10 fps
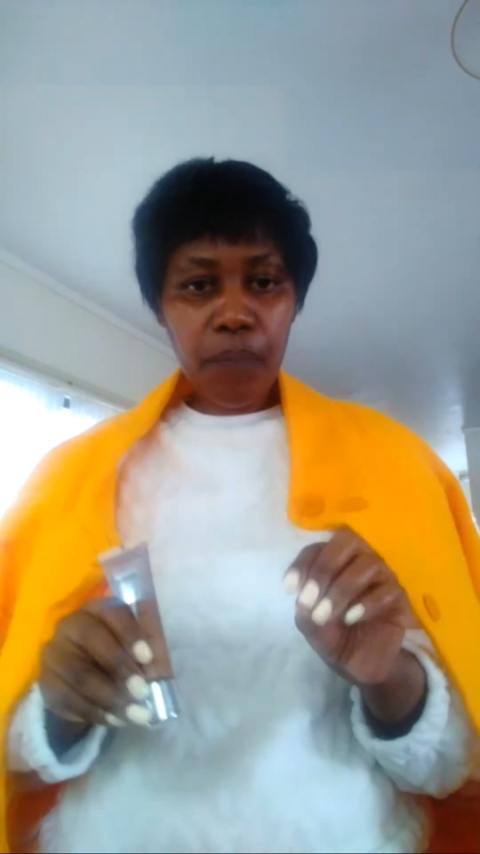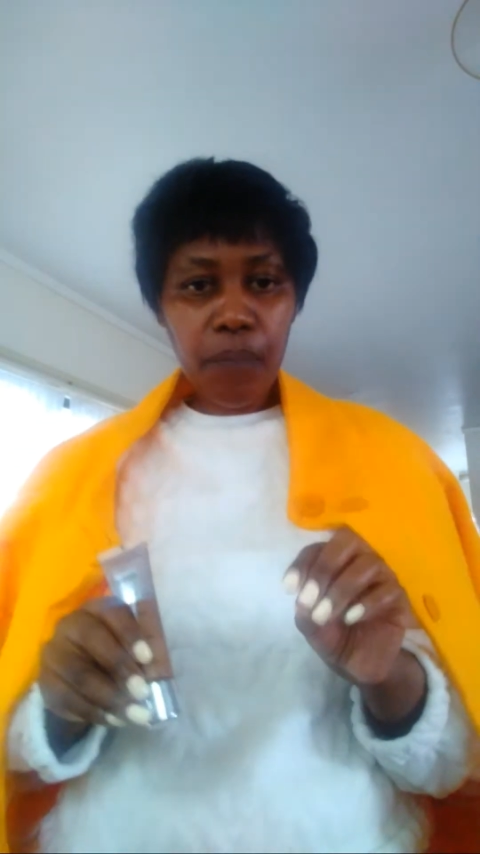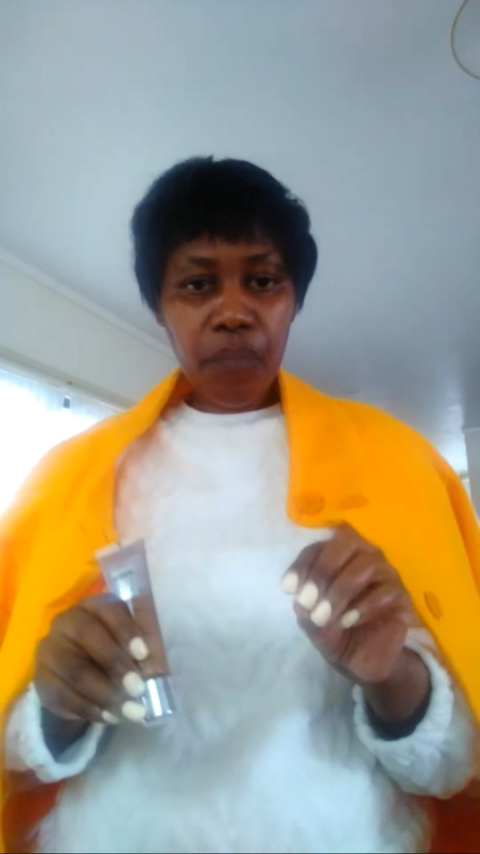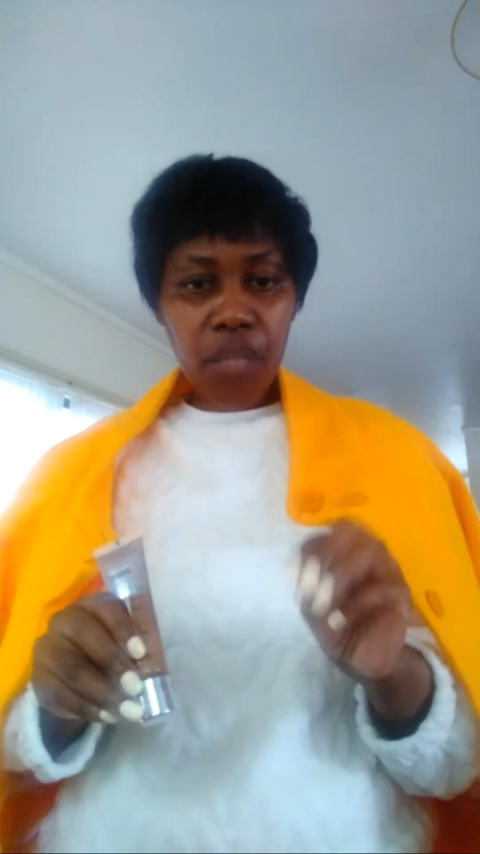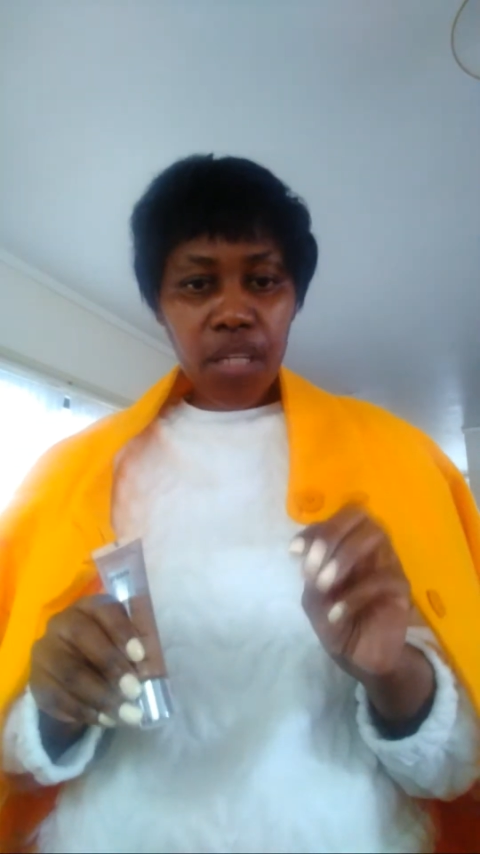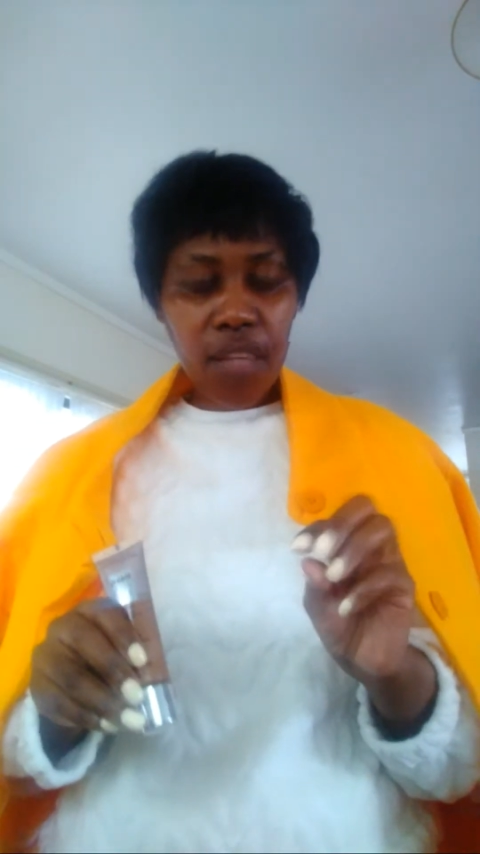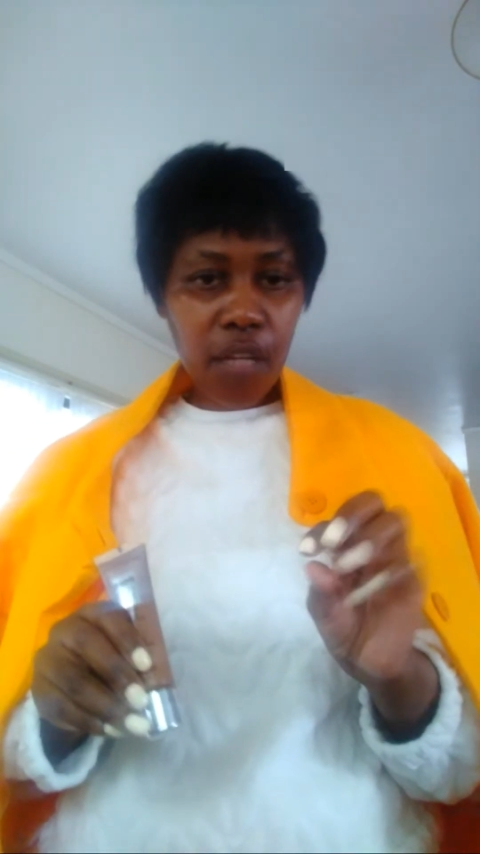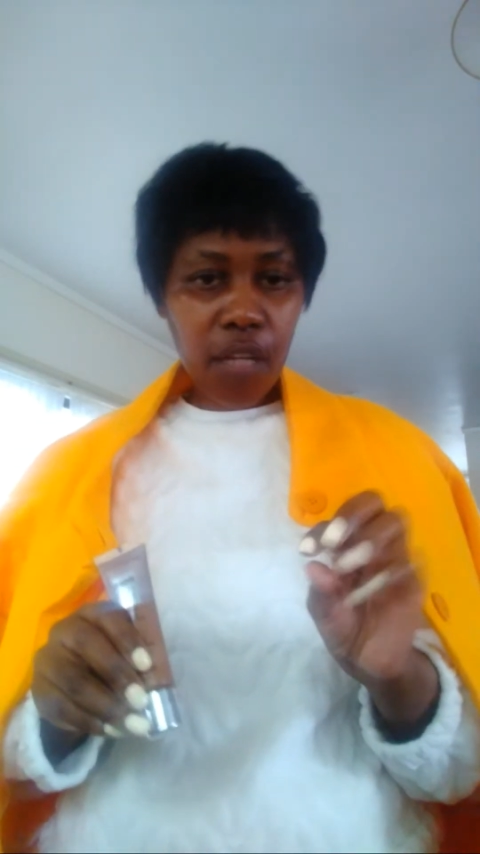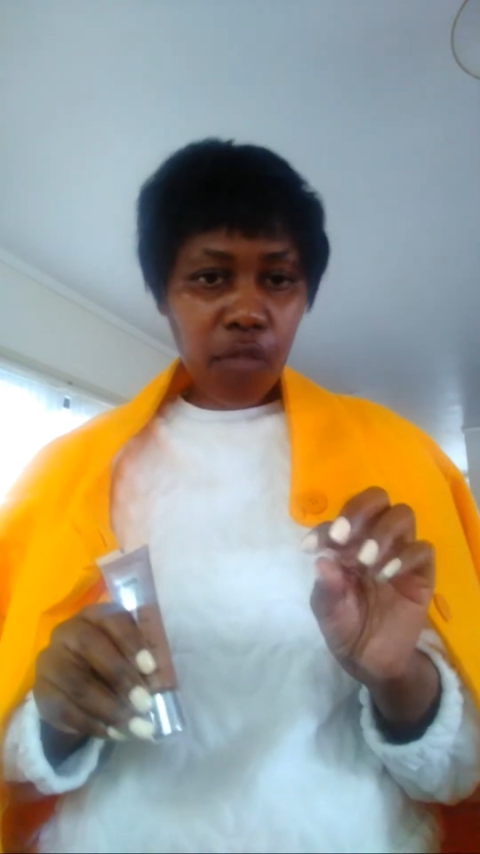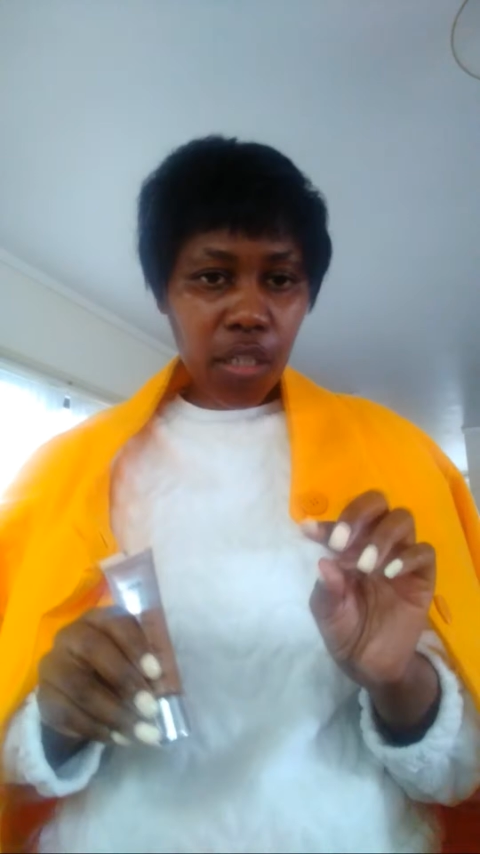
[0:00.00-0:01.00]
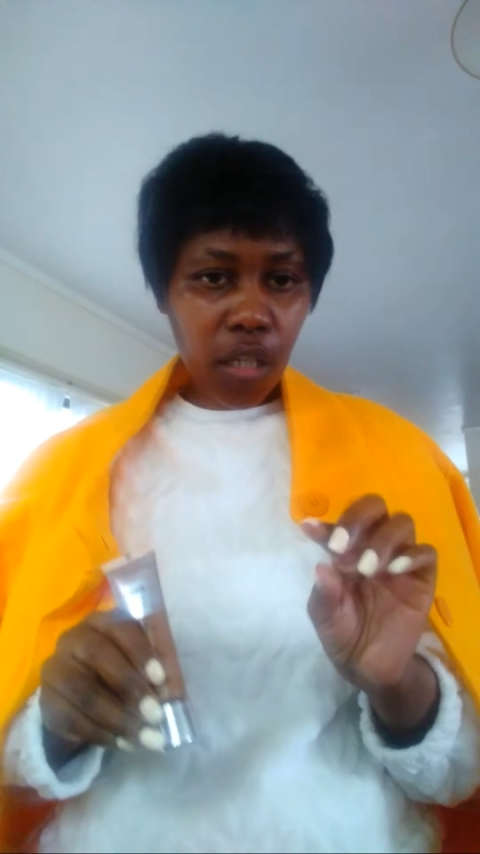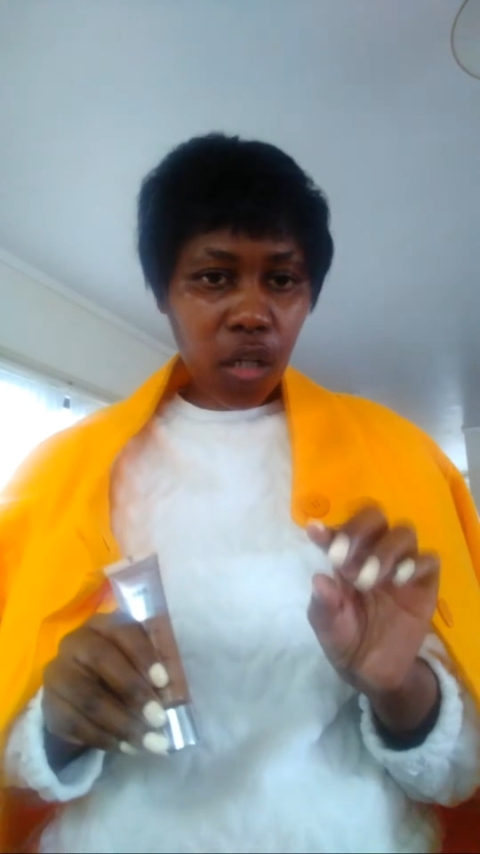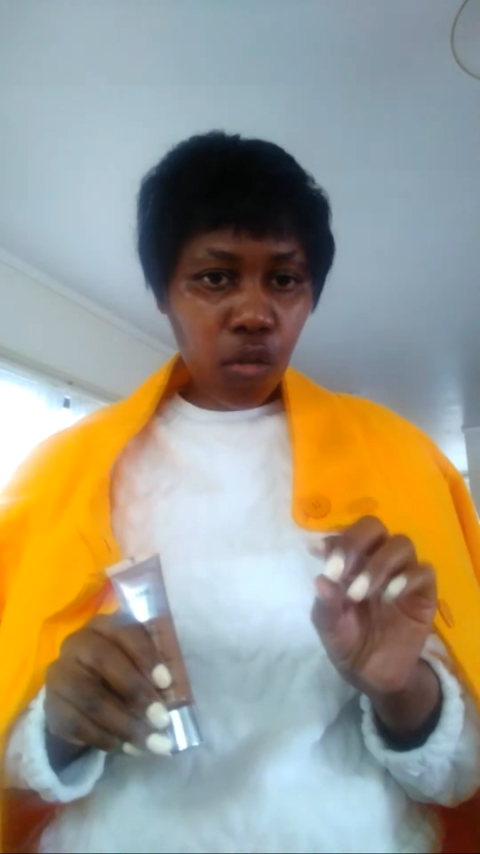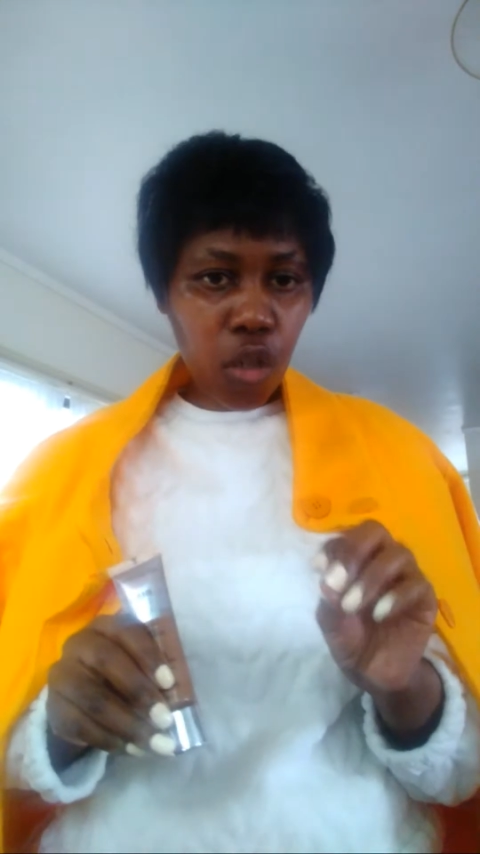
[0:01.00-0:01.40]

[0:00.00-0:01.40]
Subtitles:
And they've got a whole lot